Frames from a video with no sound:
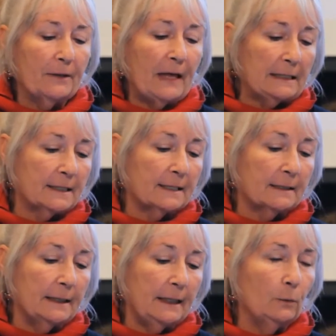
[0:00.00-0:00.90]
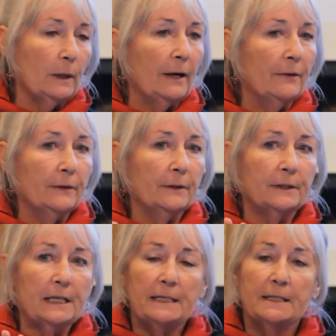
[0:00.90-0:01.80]
That study,
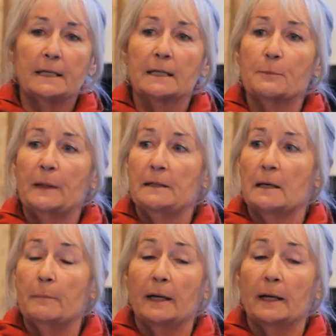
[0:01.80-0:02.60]
the testing has been done